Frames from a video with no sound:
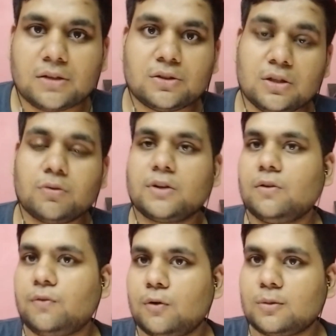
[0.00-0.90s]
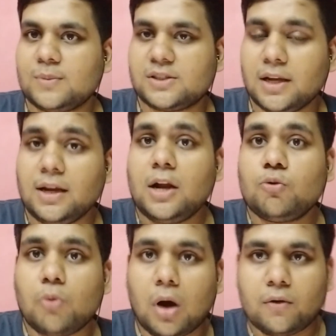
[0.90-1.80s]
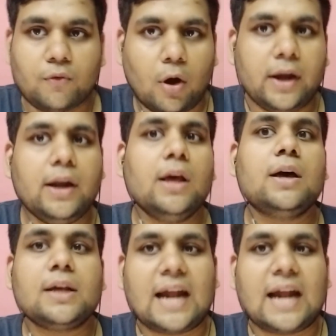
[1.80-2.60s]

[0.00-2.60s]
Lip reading: So this was the fourth mistake, to avoid